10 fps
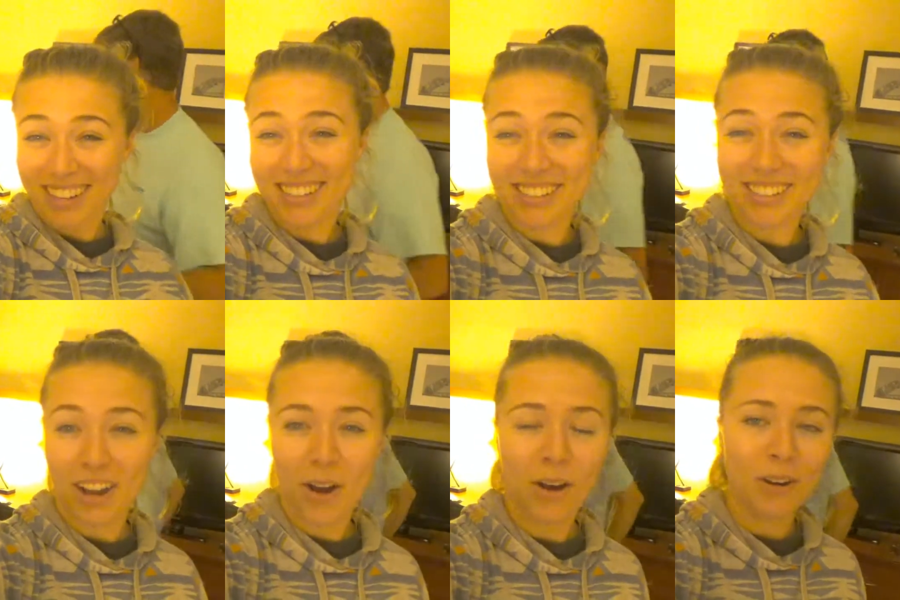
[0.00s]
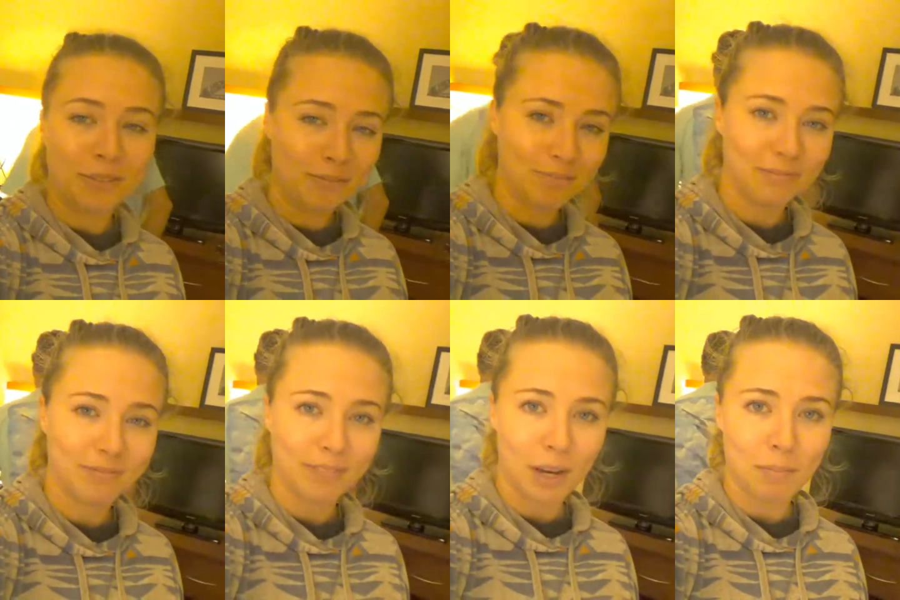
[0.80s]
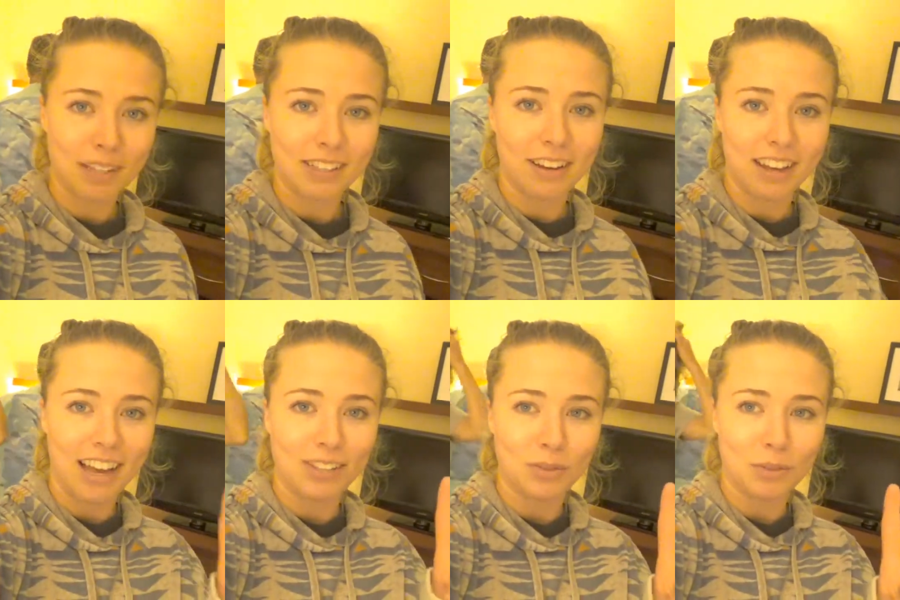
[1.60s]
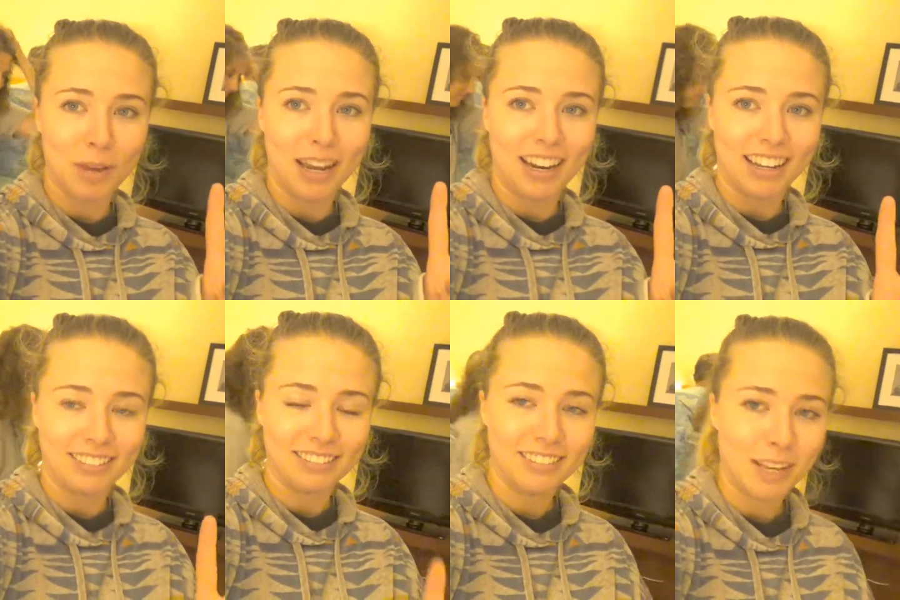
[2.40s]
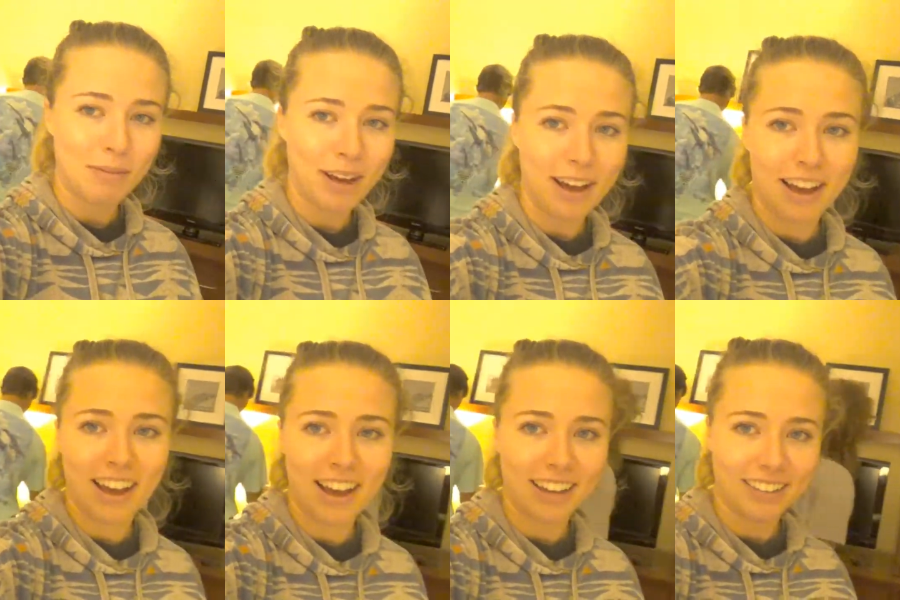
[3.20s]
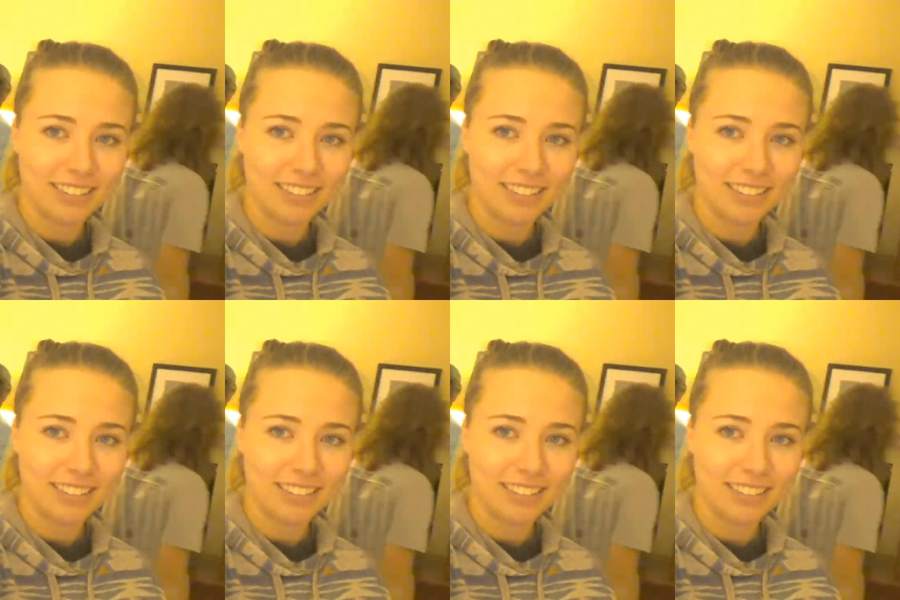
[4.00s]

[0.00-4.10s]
So Gonna peace out, guys. We made it. Say bye.